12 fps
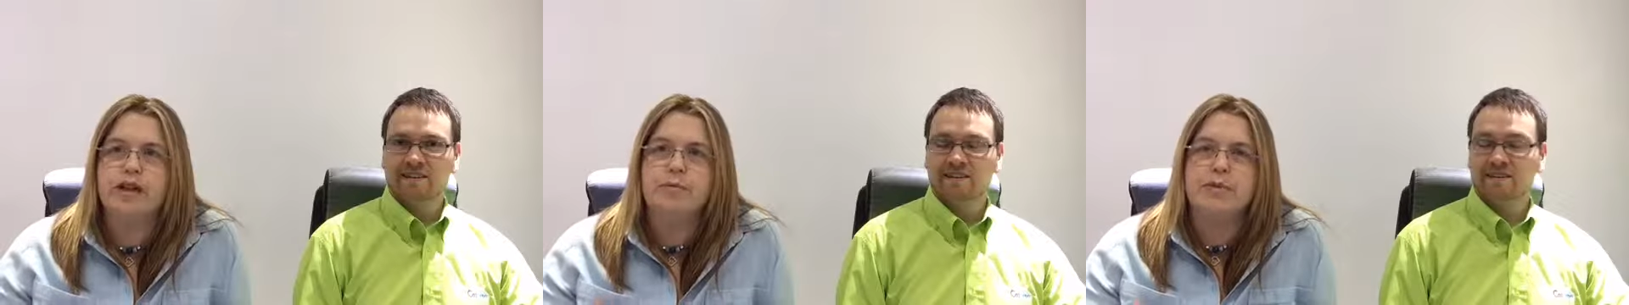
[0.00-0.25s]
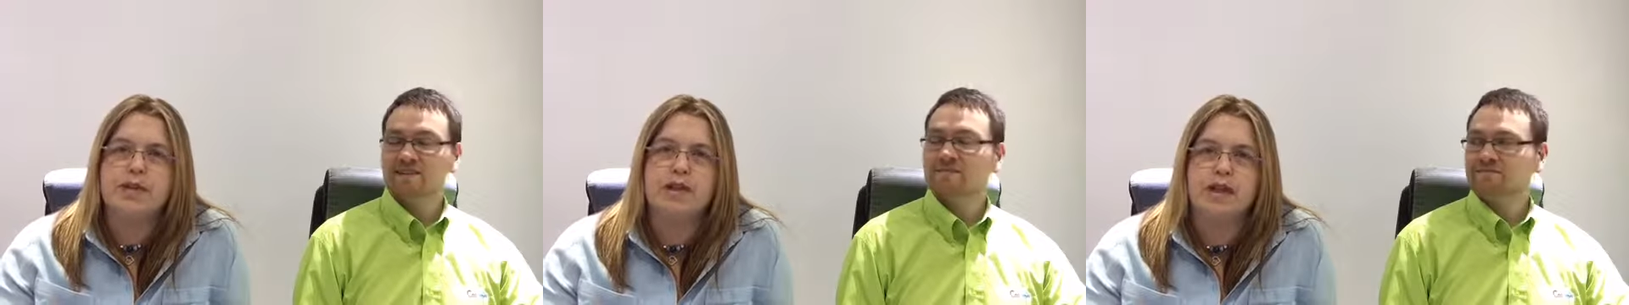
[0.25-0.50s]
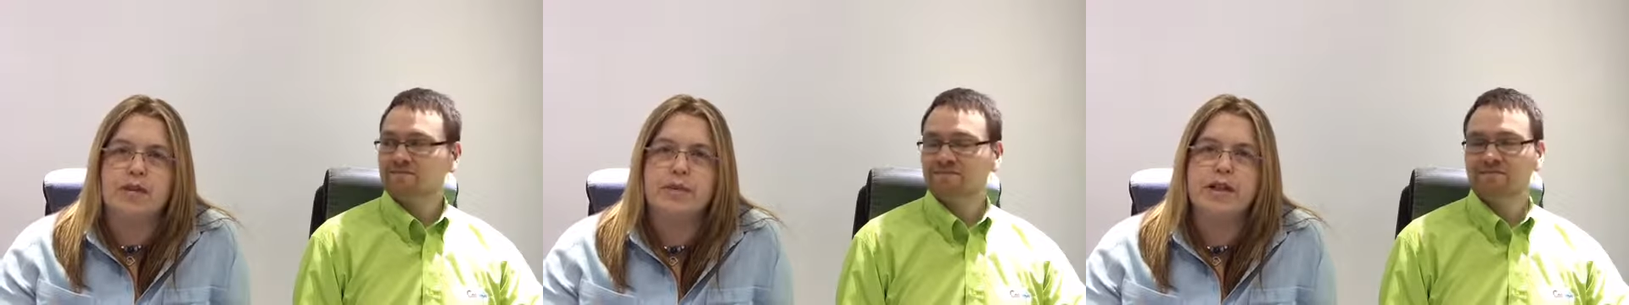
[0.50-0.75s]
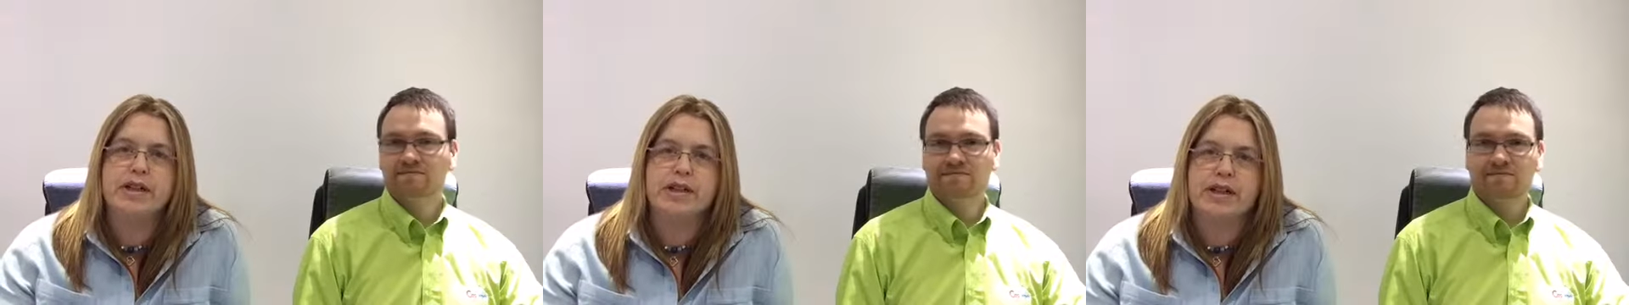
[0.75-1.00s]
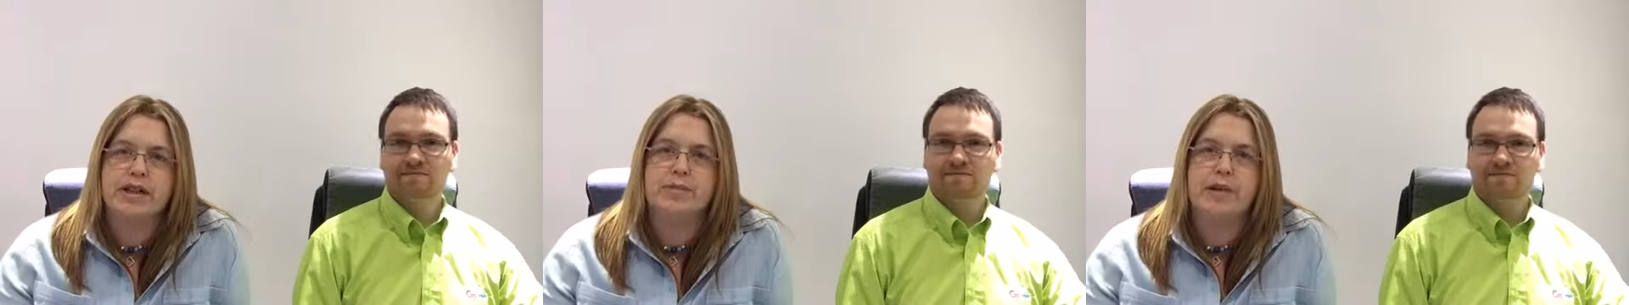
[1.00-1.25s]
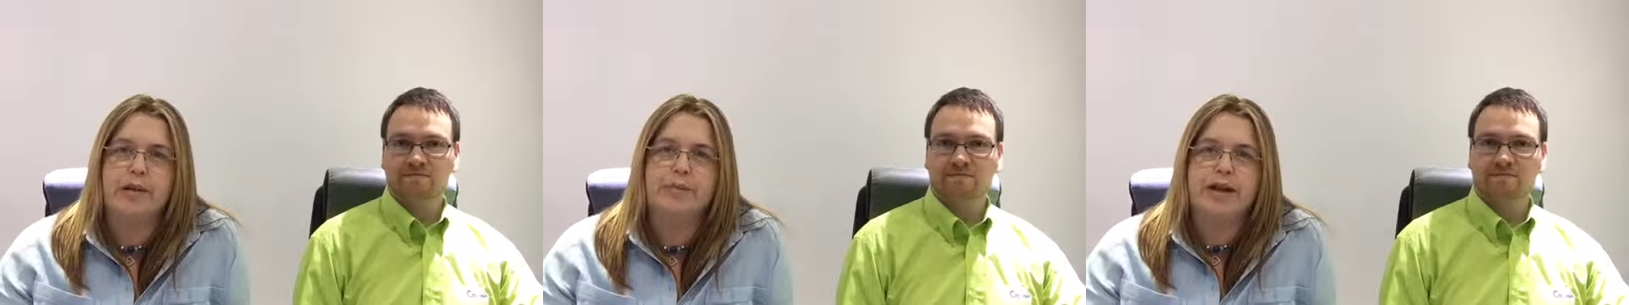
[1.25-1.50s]
Speaker 1: limited liability
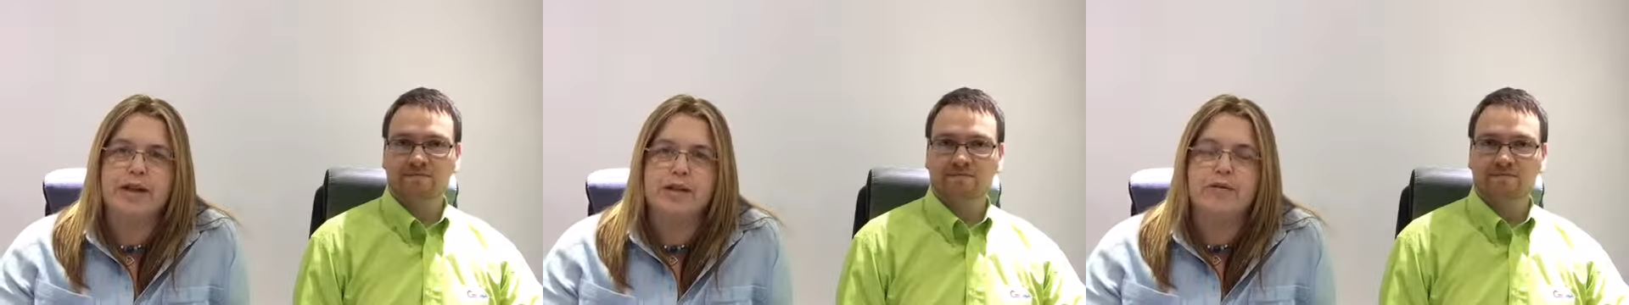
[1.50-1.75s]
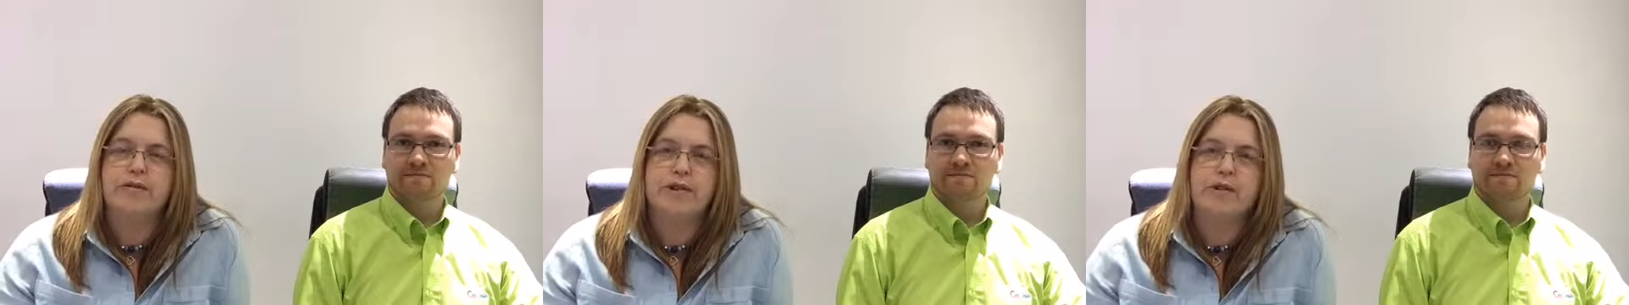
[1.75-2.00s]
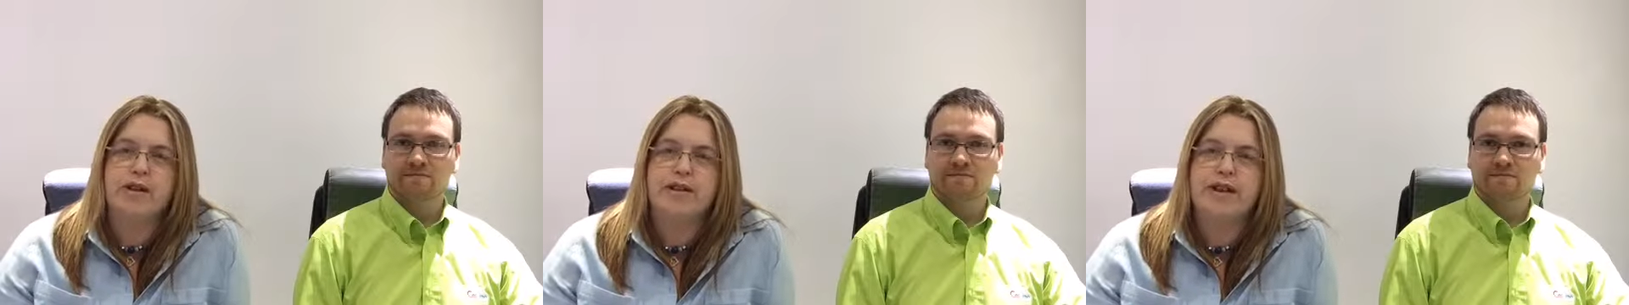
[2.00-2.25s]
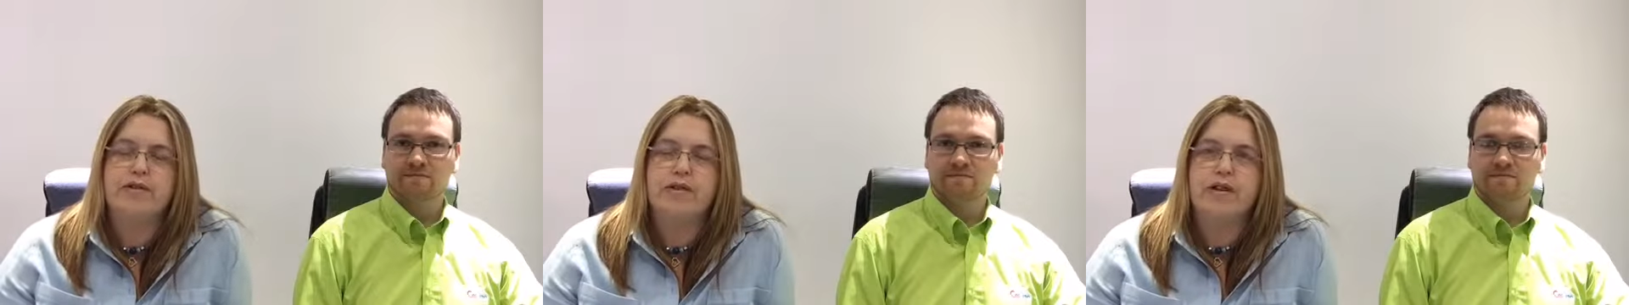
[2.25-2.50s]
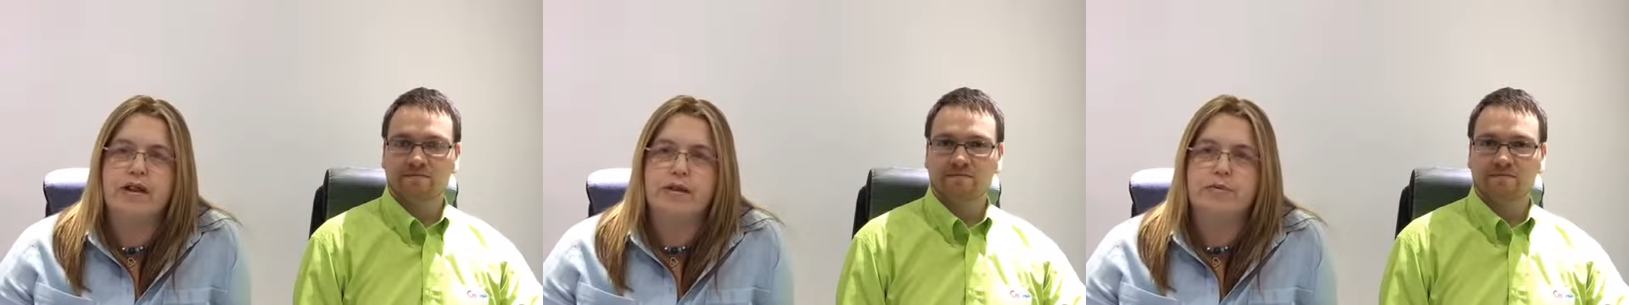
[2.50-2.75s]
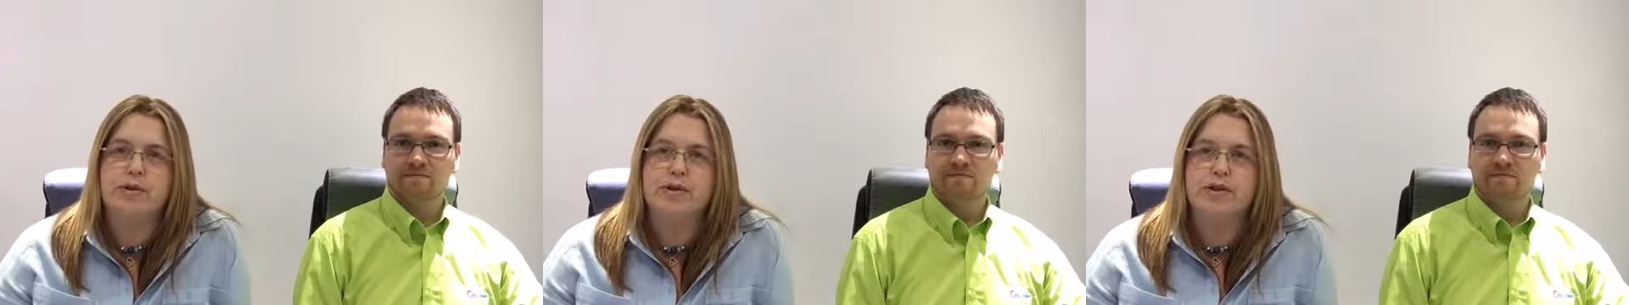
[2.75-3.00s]
aspect makes them feel like they've got a
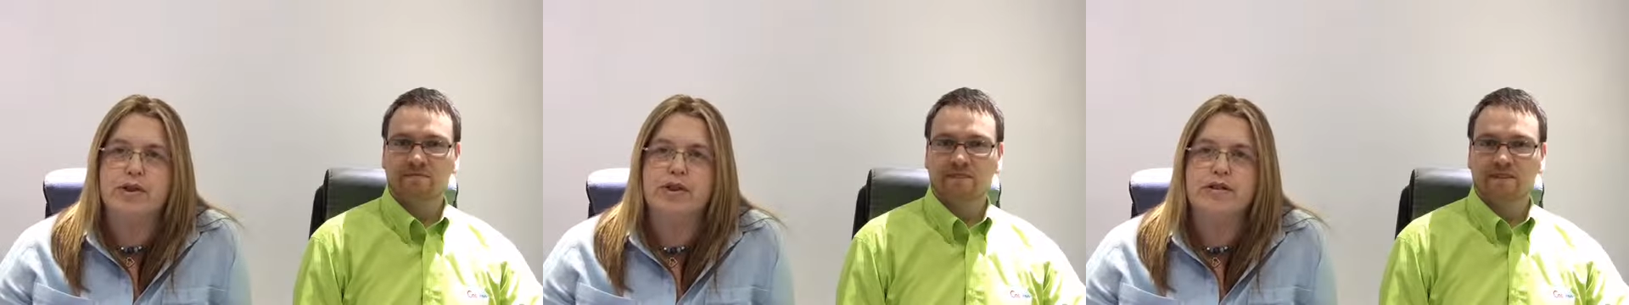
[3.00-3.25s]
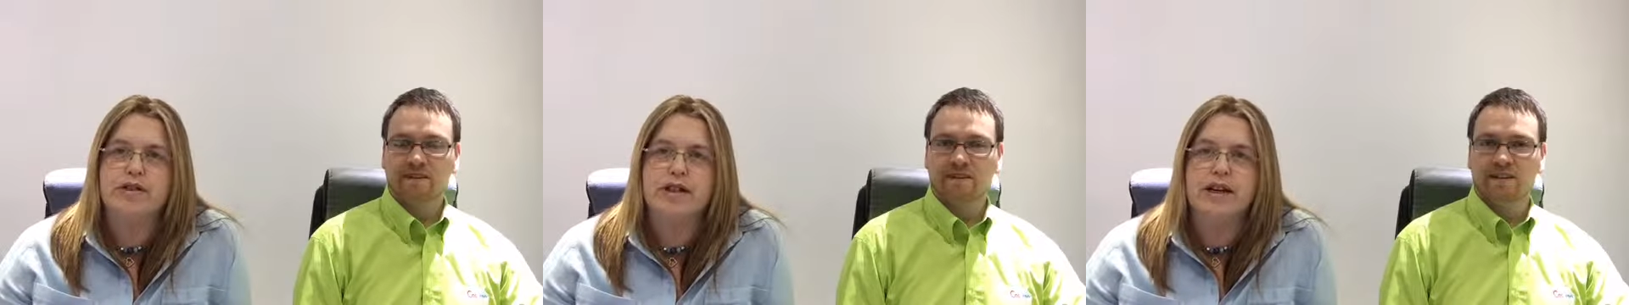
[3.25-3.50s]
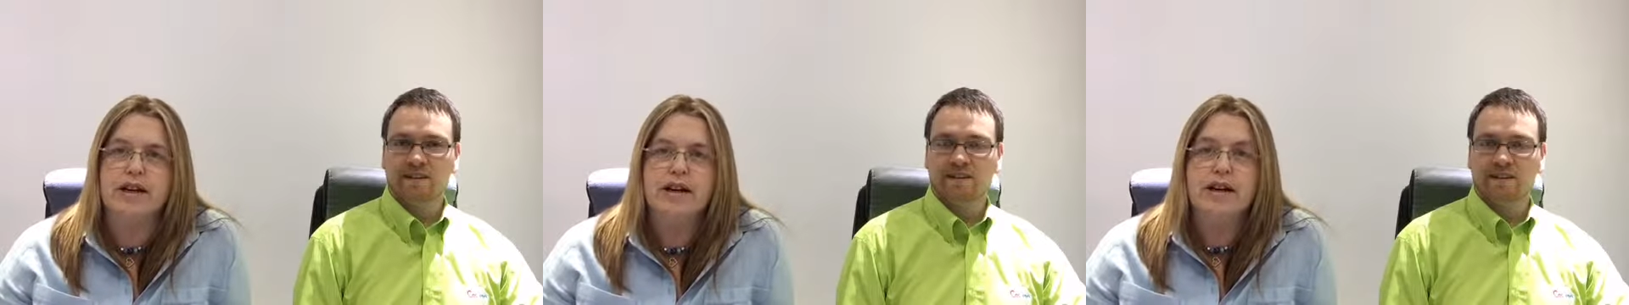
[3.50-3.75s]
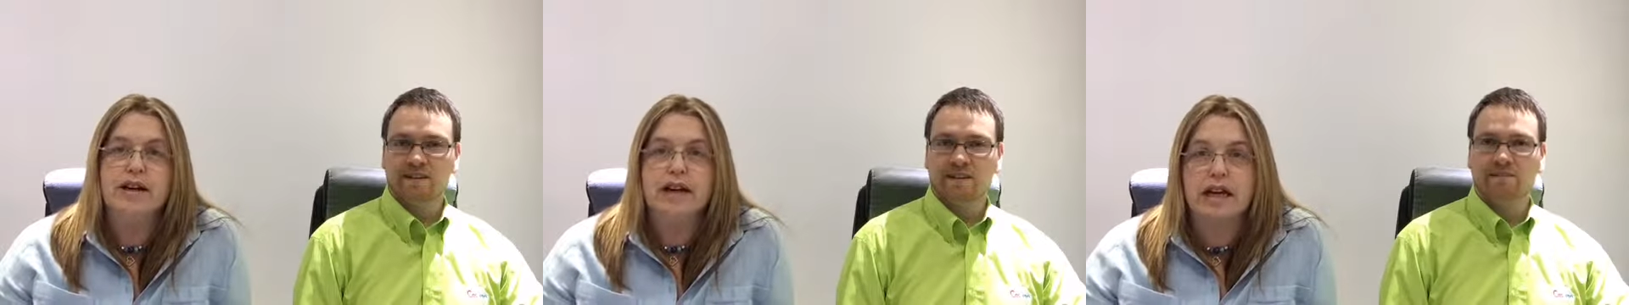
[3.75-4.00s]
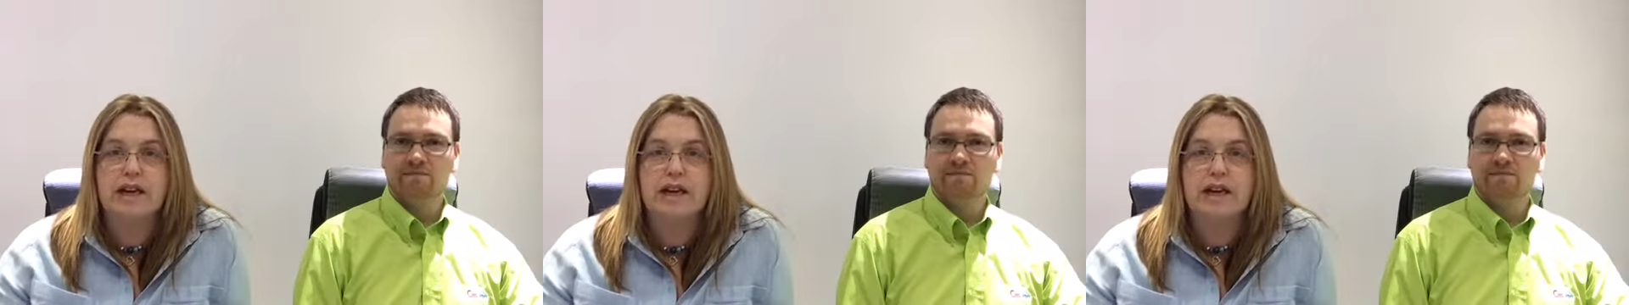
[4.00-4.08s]
little more security, yep.